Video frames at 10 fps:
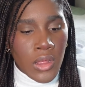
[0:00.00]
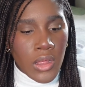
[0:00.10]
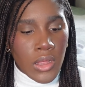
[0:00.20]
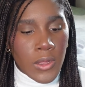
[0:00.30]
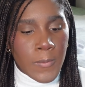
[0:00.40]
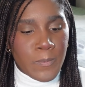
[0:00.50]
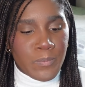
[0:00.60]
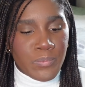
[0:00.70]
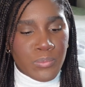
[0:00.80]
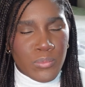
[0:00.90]
Um,
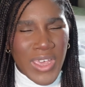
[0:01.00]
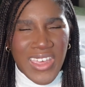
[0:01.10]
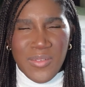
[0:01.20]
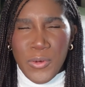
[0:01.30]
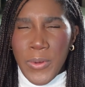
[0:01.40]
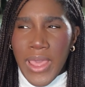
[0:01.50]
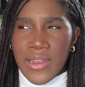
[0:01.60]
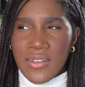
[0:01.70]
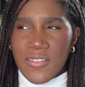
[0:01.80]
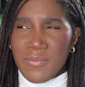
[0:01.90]
I guess
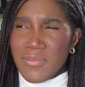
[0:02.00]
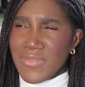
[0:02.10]
proactive?